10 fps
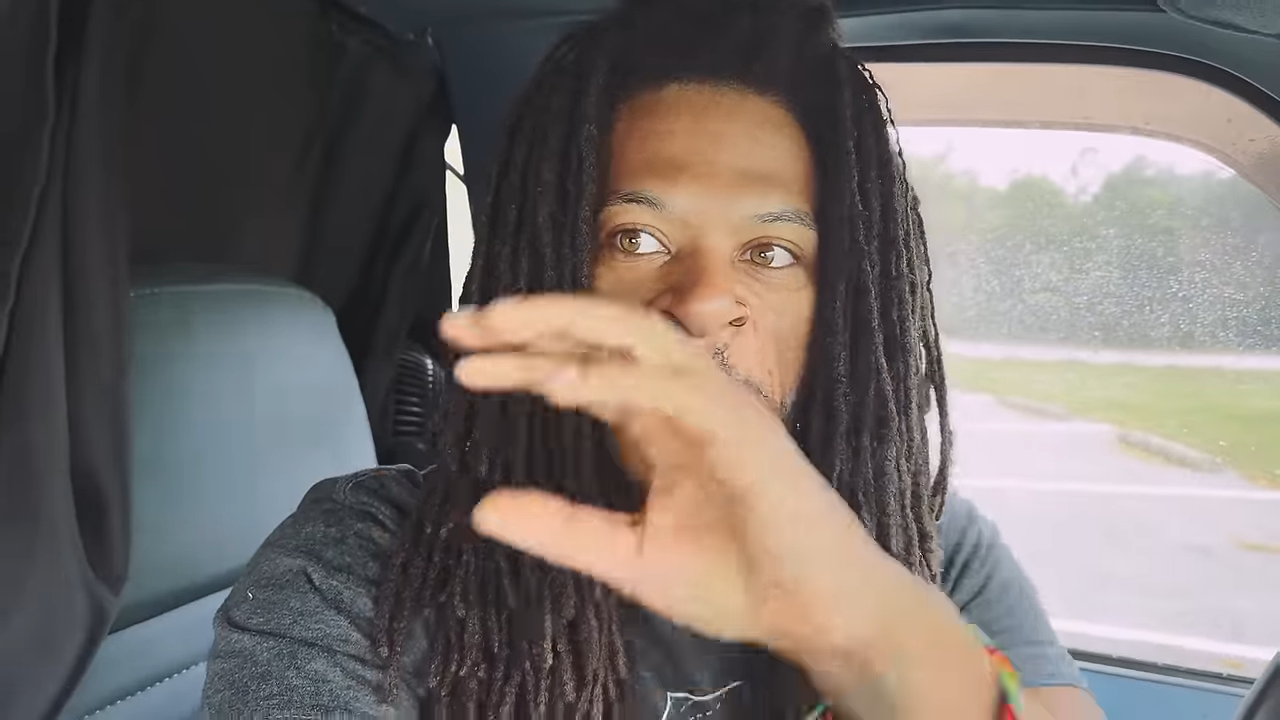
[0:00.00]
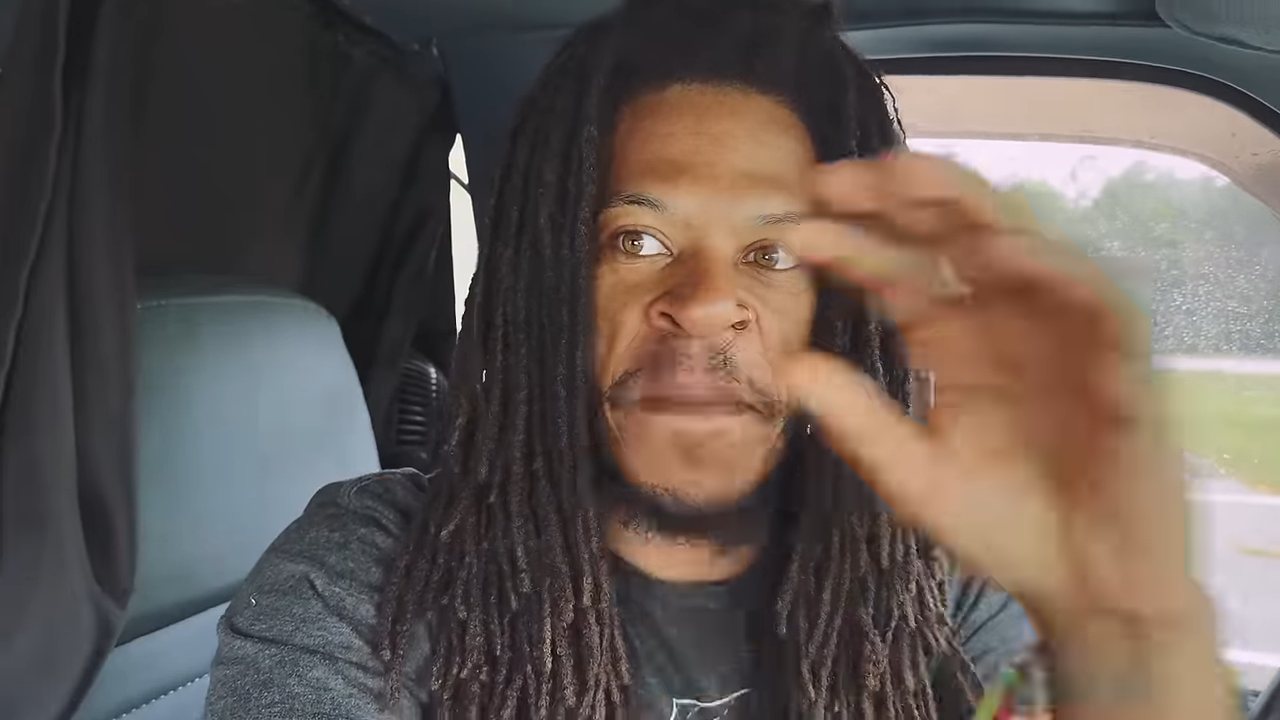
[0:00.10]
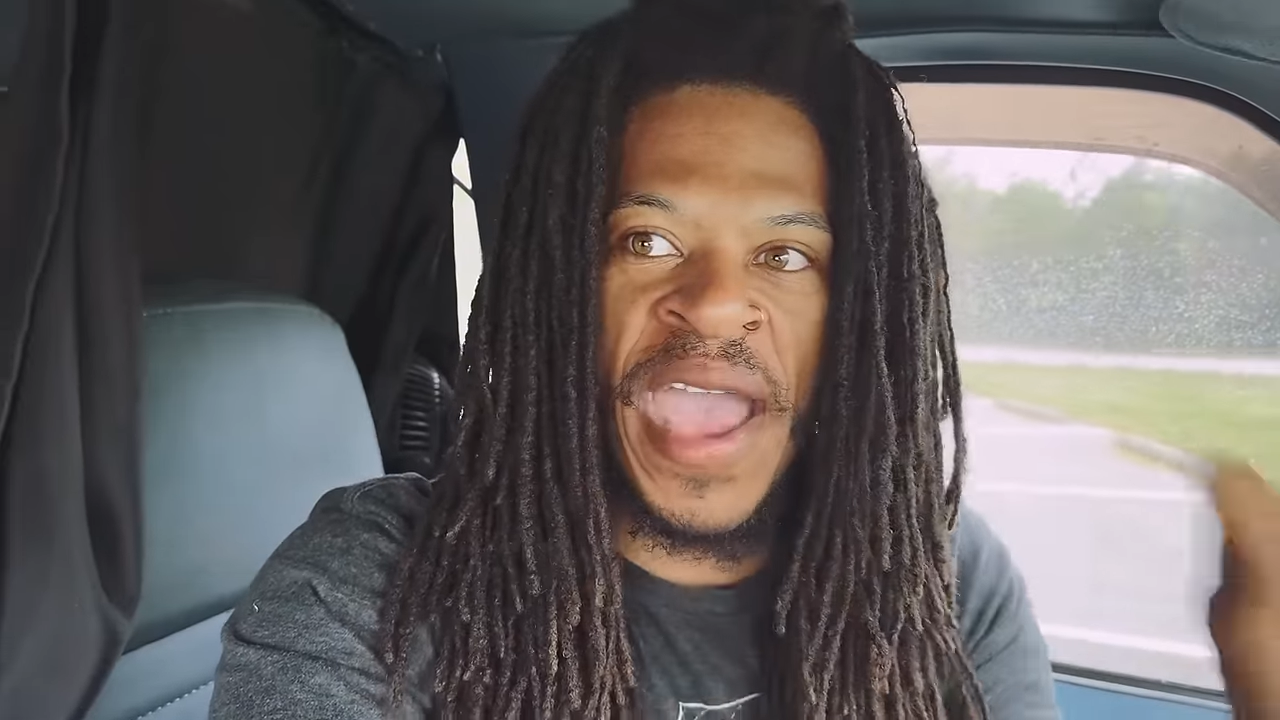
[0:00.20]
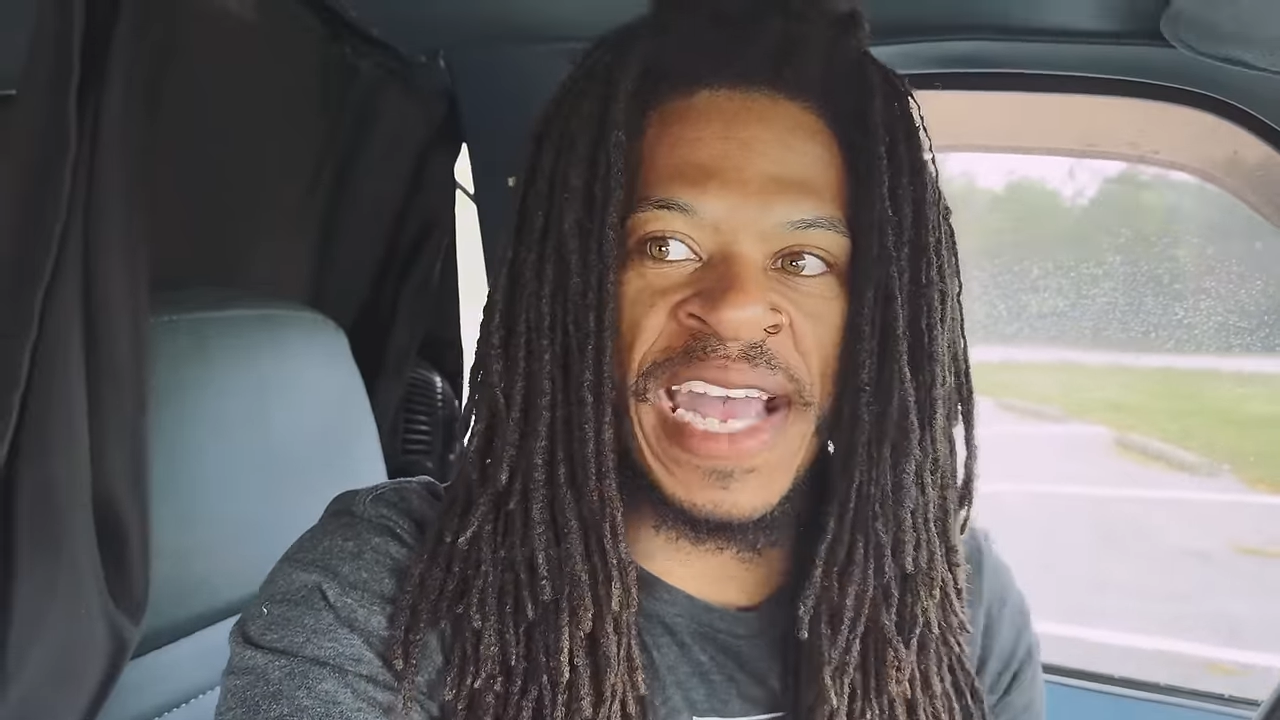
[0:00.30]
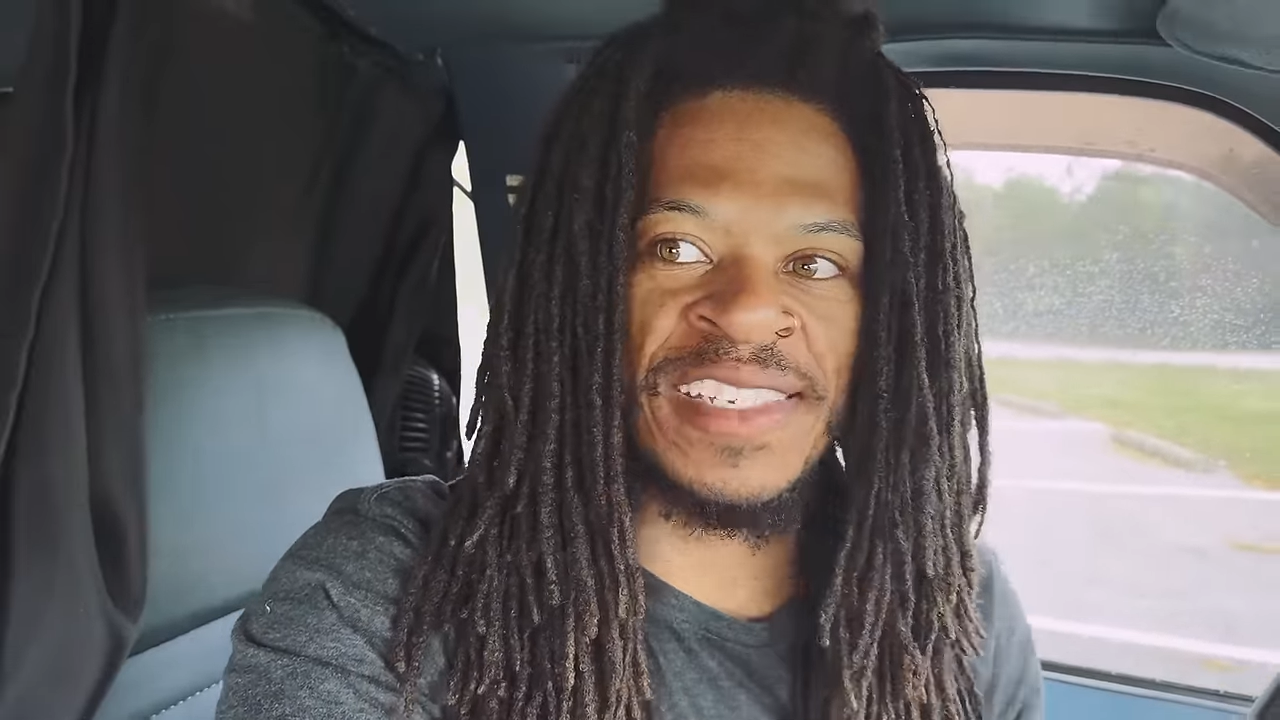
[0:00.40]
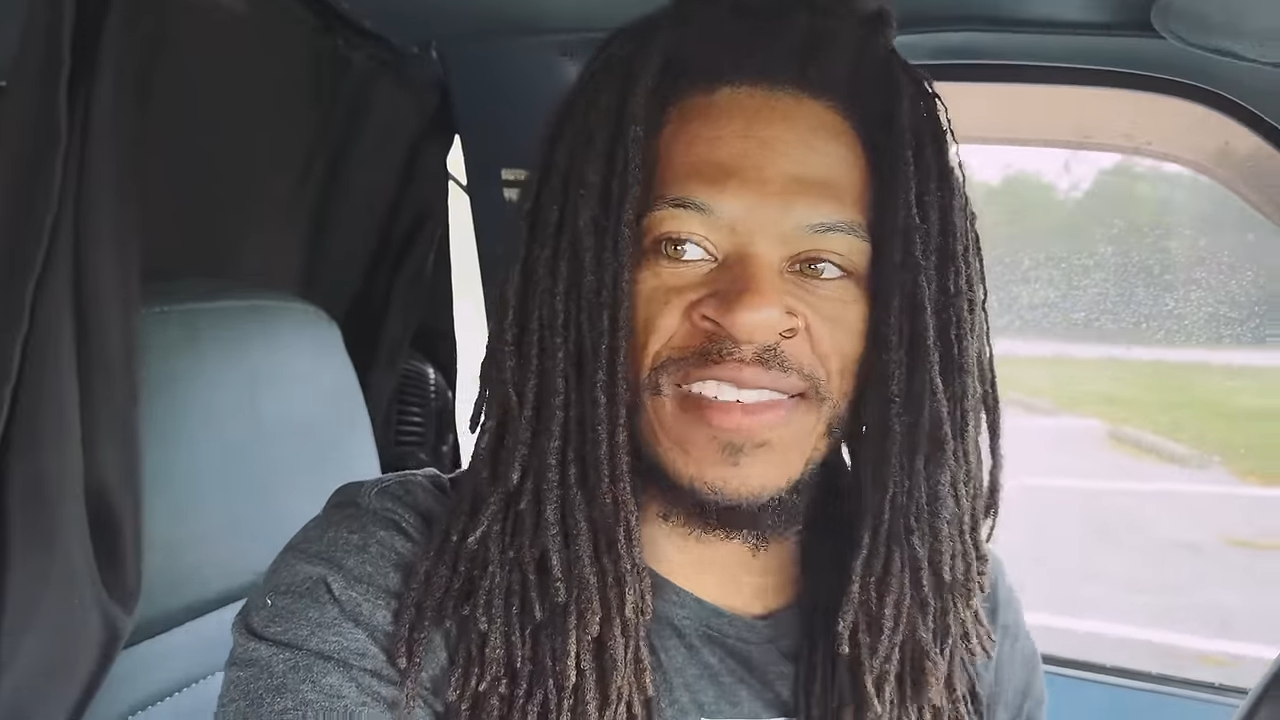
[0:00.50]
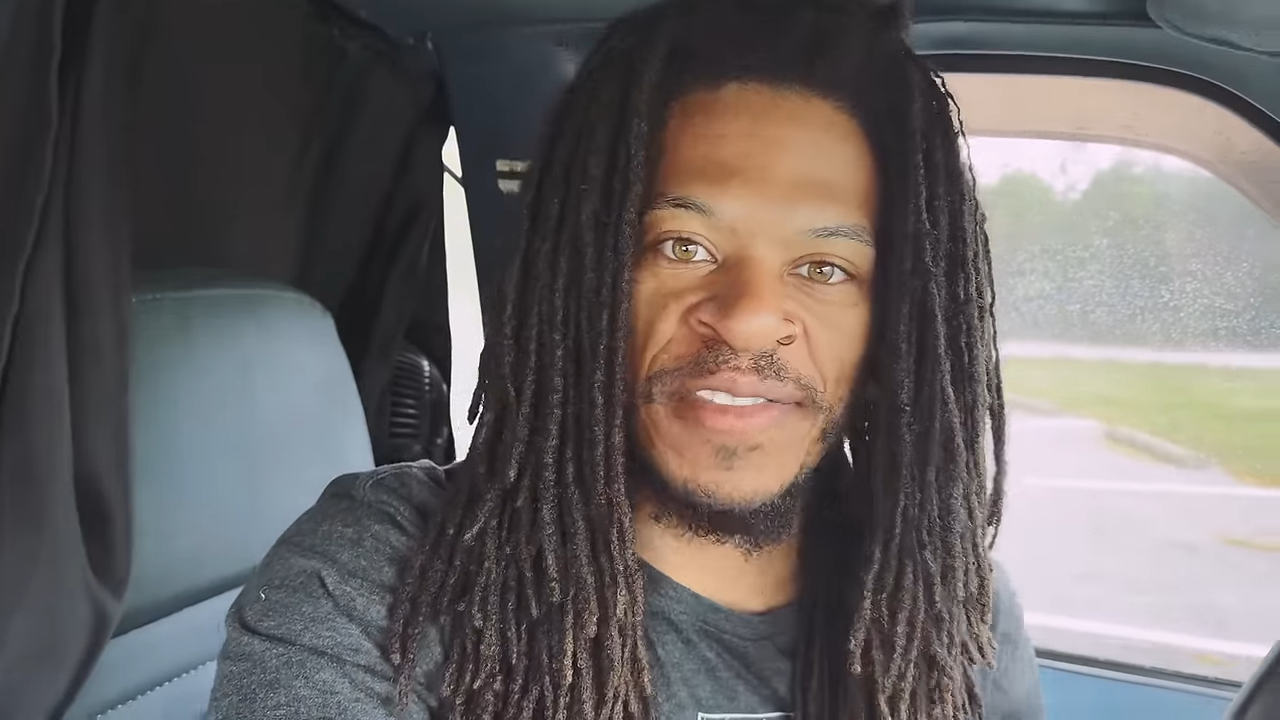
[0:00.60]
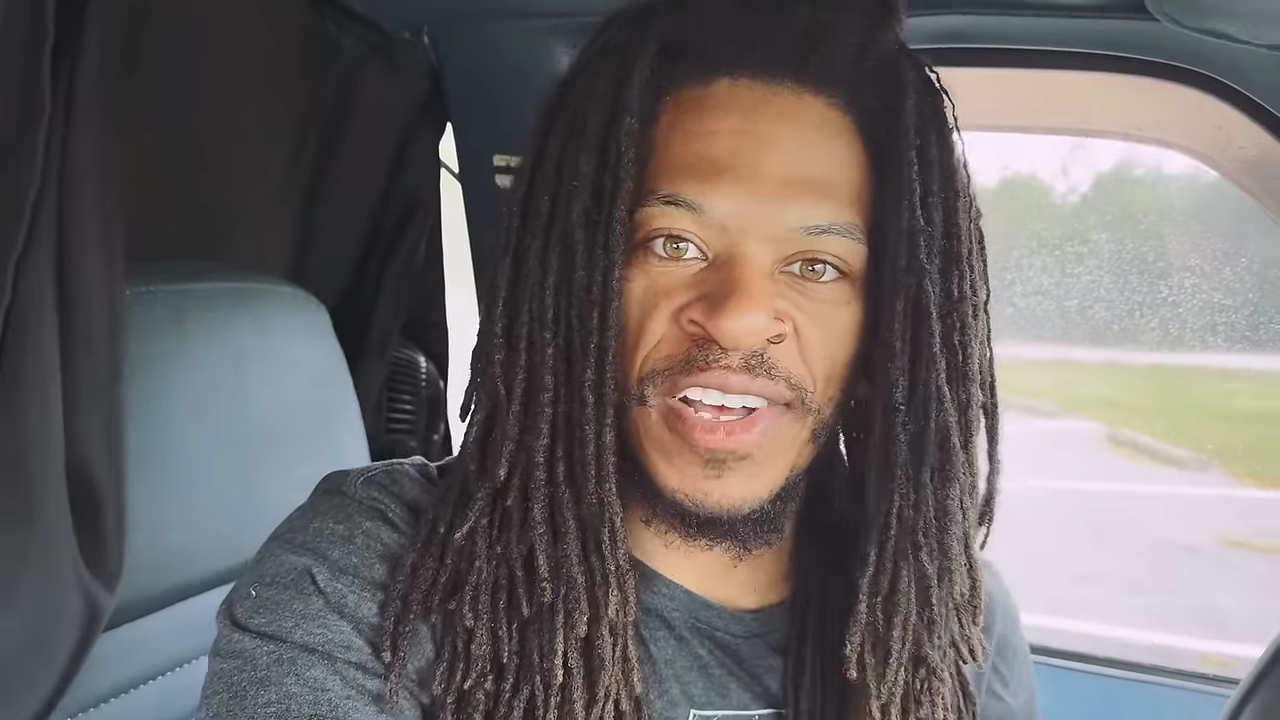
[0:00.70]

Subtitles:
massive